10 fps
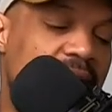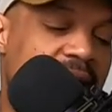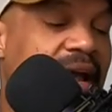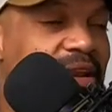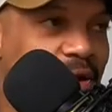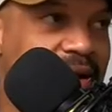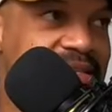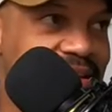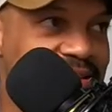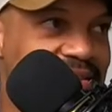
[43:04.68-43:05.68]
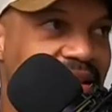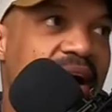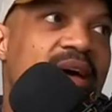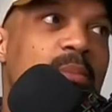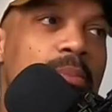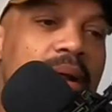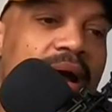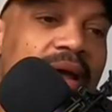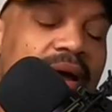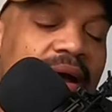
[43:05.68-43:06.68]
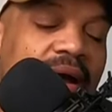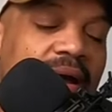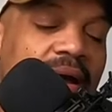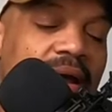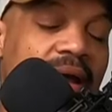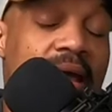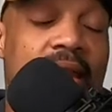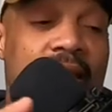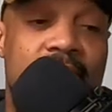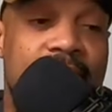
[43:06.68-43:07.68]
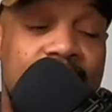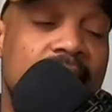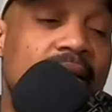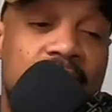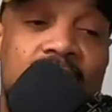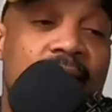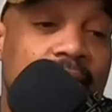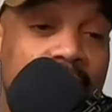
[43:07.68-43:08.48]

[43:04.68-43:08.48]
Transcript: and I know I say this a lot, but I, and then again,